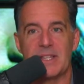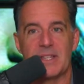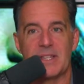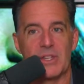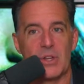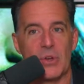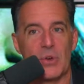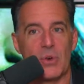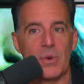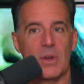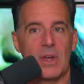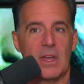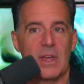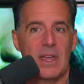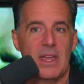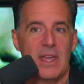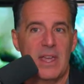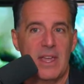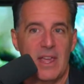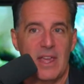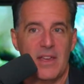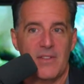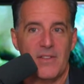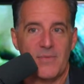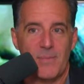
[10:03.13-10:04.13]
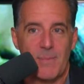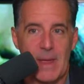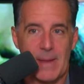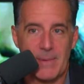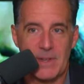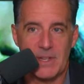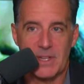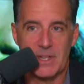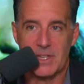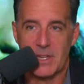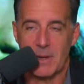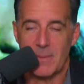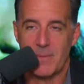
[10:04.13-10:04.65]
So if
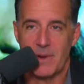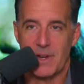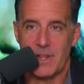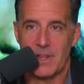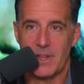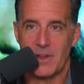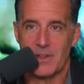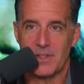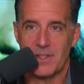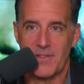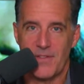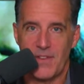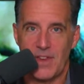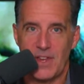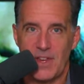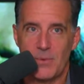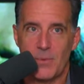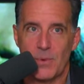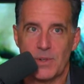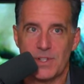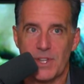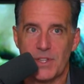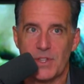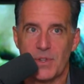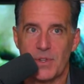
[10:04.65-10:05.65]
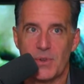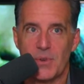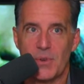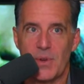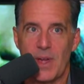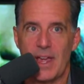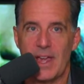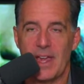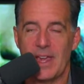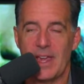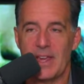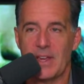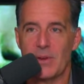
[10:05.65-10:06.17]
maybe somebody on the feed wants to do
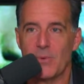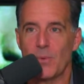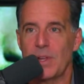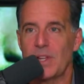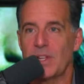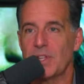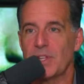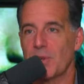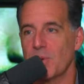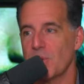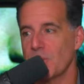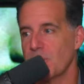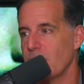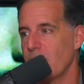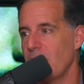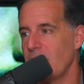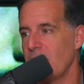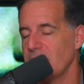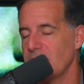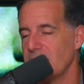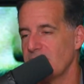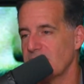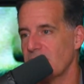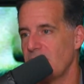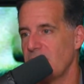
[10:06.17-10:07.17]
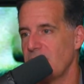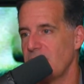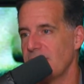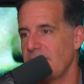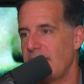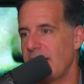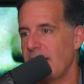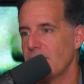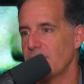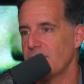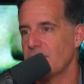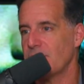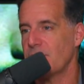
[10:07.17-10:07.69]
a research project on
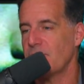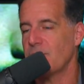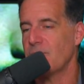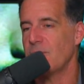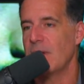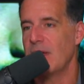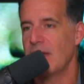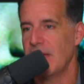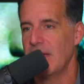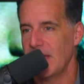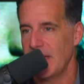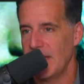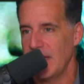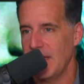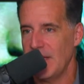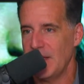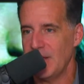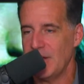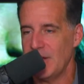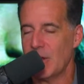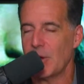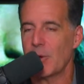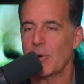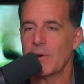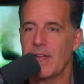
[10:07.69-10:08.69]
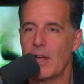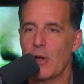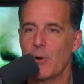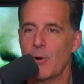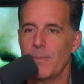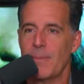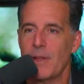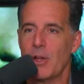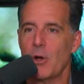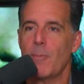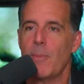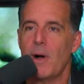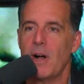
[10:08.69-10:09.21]
how to narrow down
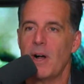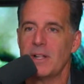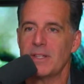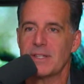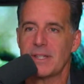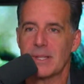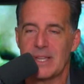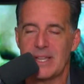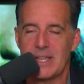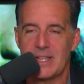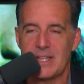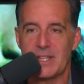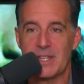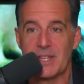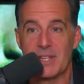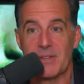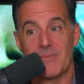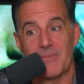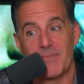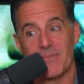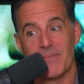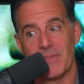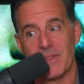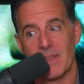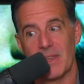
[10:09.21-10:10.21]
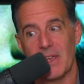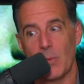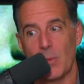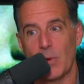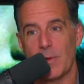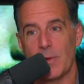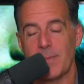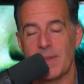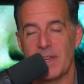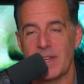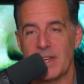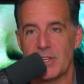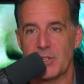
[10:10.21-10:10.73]
bail bonds leads, it would
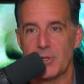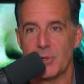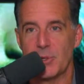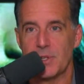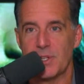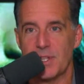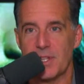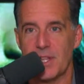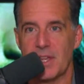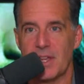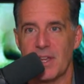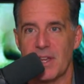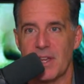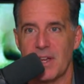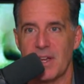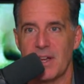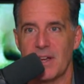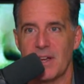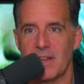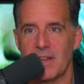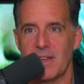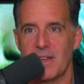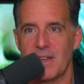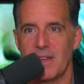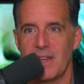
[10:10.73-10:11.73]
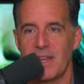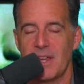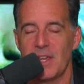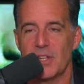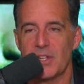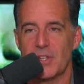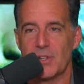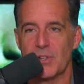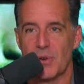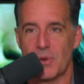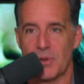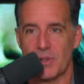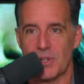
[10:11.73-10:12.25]
be an interesting uh,
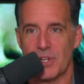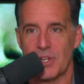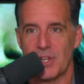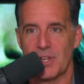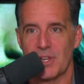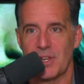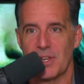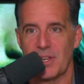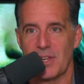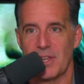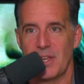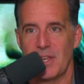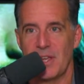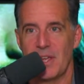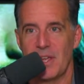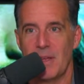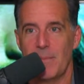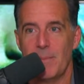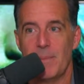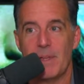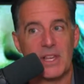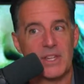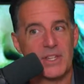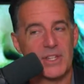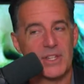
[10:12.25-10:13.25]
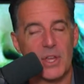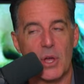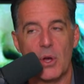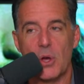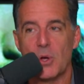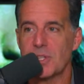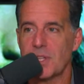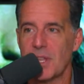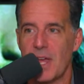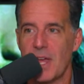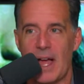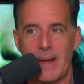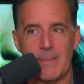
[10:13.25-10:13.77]
search because
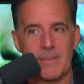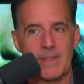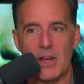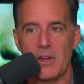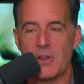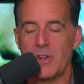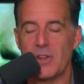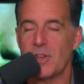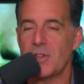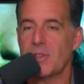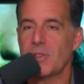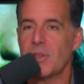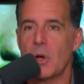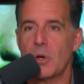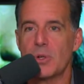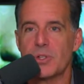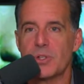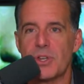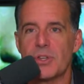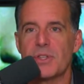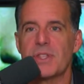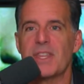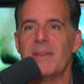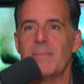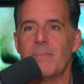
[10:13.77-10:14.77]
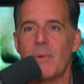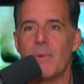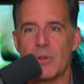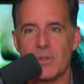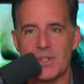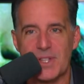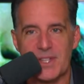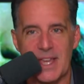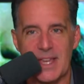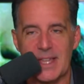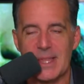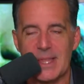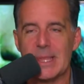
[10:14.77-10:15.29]
those I'm telling you those are the
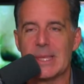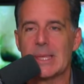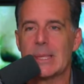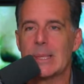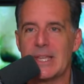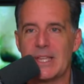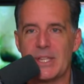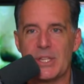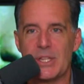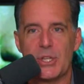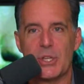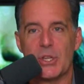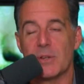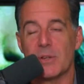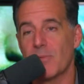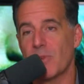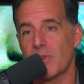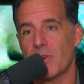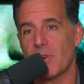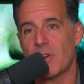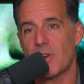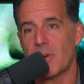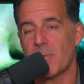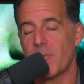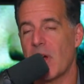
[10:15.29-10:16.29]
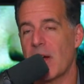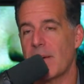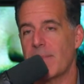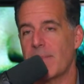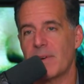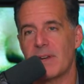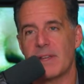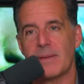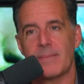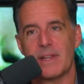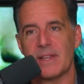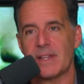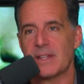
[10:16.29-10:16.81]
most deadly liens you can put on a
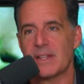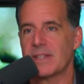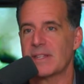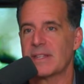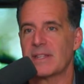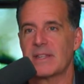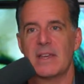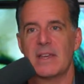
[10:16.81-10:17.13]
property because